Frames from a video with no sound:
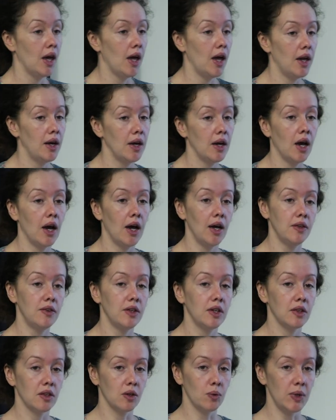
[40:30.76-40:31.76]
And I
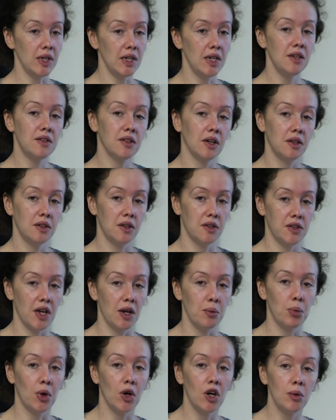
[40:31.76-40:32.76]
think that we need to
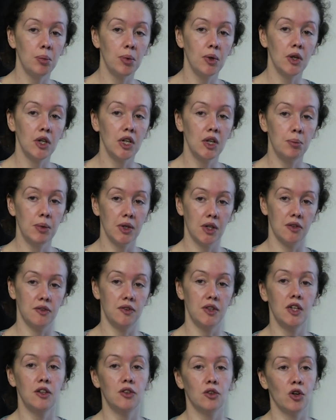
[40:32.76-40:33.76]
understand polyploidy because
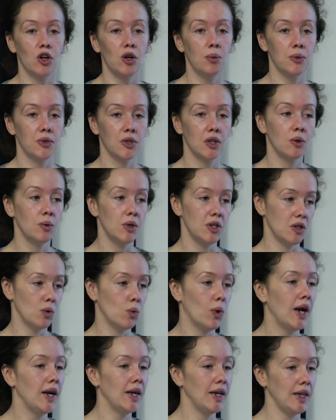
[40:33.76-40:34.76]
these crops, which are
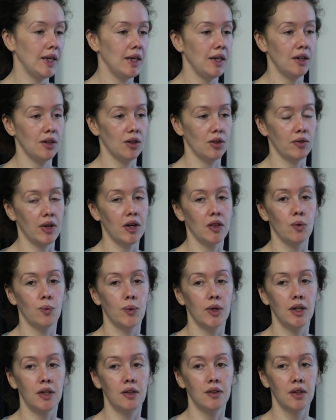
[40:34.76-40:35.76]
widely eaten around the
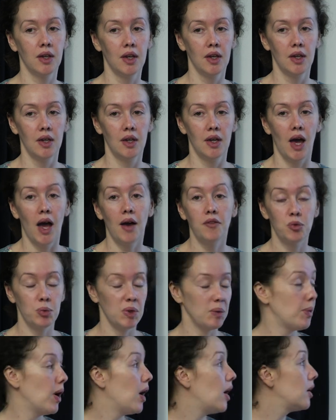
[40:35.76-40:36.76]
world, have to
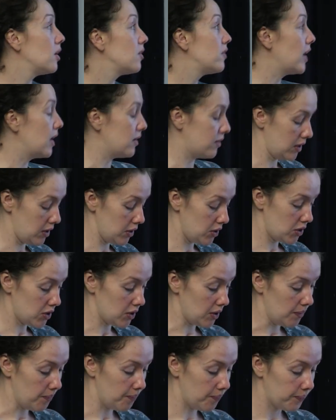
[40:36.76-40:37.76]
be part of that
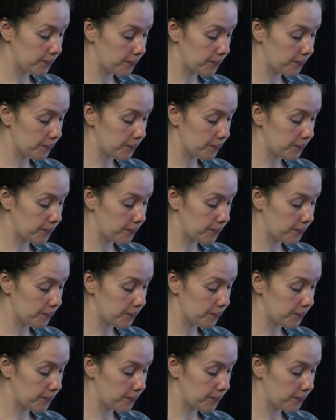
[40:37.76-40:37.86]
solution.